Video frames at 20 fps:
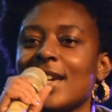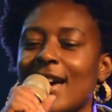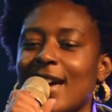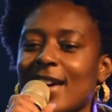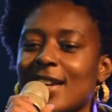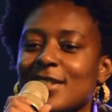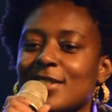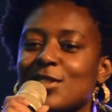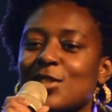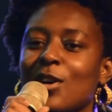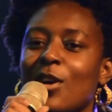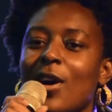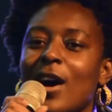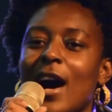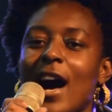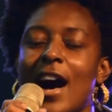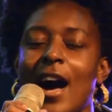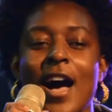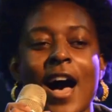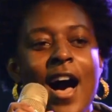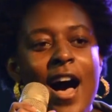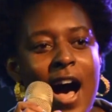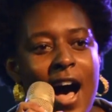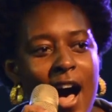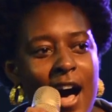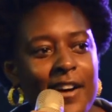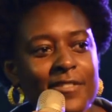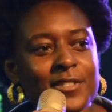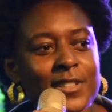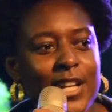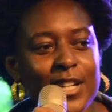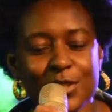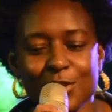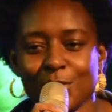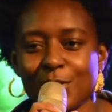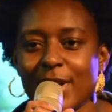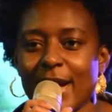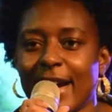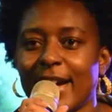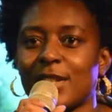Yes, so after
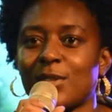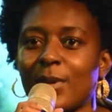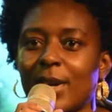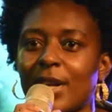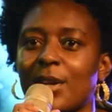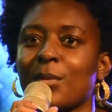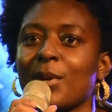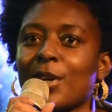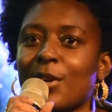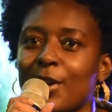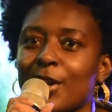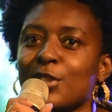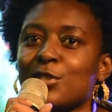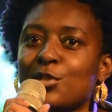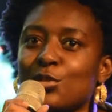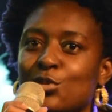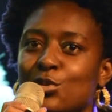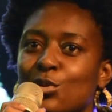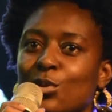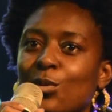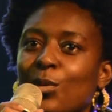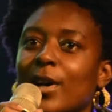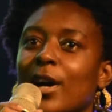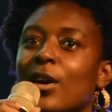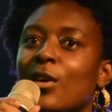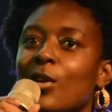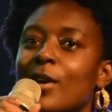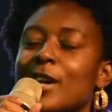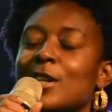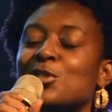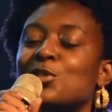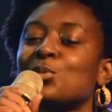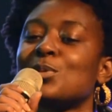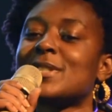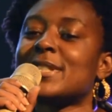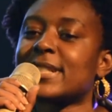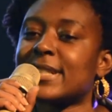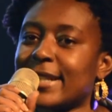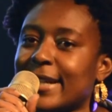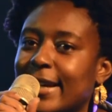tonight, what are we going to do? We are going to
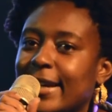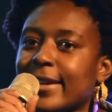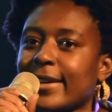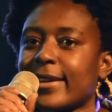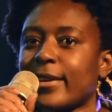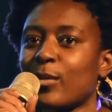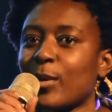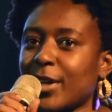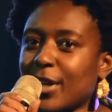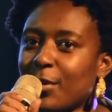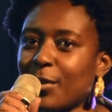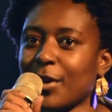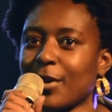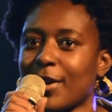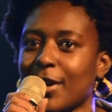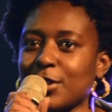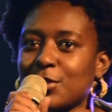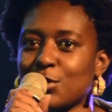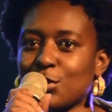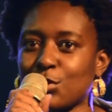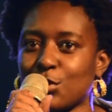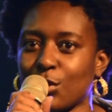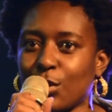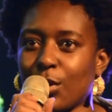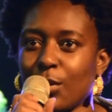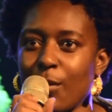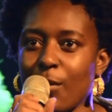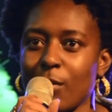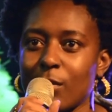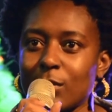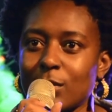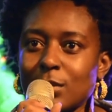drink. What are we going to do?